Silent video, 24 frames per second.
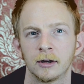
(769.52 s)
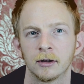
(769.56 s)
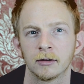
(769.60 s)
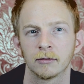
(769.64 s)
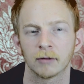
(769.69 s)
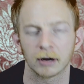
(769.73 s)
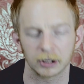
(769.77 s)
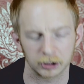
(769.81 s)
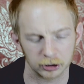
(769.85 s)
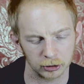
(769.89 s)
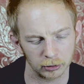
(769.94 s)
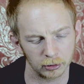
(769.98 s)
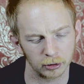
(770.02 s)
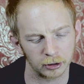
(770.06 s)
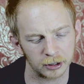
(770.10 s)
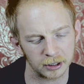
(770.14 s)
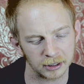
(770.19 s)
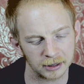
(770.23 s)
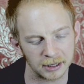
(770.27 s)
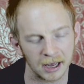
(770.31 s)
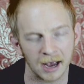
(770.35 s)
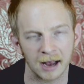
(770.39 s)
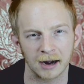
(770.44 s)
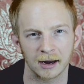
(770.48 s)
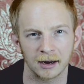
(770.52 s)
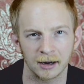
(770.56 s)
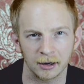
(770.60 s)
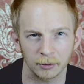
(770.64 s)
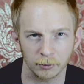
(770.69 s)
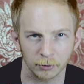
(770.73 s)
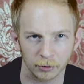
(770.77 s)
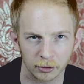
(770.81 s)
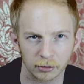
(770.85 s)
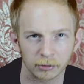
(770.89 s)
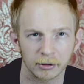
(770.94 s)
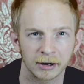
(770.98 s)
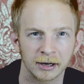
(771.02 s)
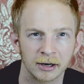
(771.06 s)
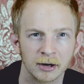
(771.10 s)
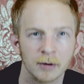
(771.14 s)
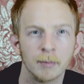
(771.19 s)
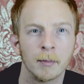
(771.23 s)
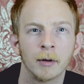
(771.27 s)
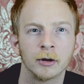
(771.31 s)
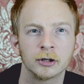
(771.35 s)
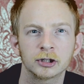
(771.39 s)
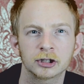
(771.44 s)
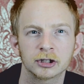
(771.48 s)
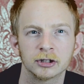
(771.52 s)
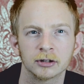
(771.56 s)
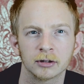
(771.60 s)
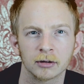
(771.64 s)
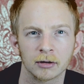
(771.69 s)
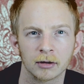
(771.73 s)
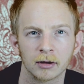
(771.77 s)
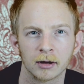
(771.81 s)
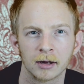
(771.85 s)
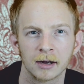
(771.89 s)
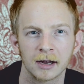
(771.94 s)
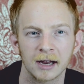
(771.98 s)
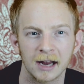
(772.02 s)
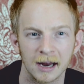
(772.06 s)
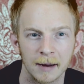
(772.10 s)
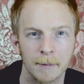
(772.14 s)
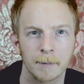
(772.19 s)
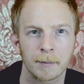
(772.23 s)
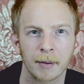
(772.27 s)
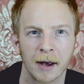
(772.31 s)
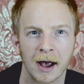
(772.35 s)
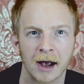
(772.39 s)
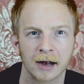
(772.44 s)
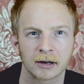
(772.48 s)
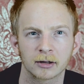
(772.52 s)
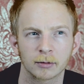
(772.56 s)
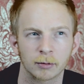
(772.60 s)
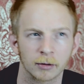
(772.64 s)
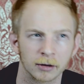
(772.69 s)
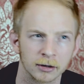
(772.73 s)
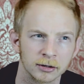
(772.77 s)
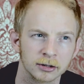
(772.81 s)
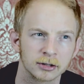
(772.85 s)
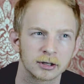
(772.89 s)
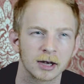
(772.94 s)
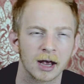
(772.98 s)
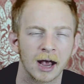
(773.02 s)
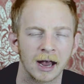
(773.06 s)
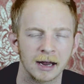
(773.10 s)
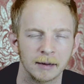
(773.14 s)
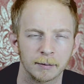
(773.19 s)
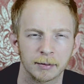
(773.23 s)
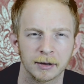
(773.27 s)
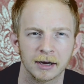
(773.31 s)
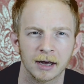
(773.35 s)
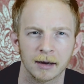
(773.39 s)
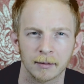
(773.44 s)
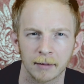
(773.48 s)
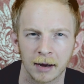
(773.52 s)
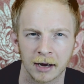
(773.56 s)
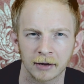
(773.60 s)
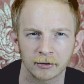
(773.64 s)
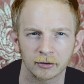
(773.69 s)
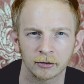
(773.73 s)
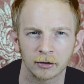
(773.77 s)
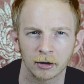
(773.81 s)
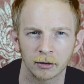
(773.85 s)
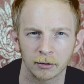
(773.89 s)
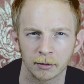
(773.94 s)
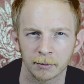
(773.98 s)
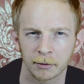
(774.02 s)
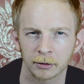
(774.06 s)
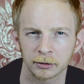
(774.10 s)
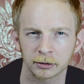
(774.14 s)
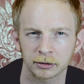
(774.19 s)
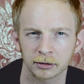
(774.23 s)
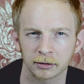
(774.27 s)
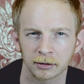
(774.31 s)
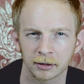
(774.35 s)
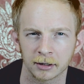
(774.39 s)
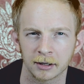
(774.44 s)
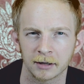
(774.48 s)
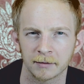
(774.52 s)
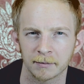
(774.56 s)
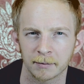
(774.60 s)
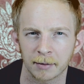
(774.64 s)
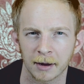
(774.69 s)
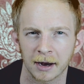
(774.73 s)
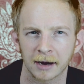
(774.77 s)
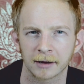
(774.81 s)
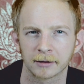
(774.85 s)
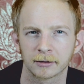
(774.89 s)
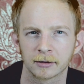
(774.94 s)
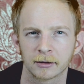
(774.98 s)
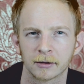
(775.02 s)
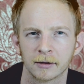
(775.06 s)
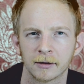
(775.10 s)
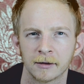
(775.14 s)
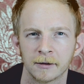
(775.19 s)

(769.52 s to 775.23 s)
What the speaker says: Right? She'll look at that, and it will create an emotional impact, whereas 8 p.m. has no emotional impact.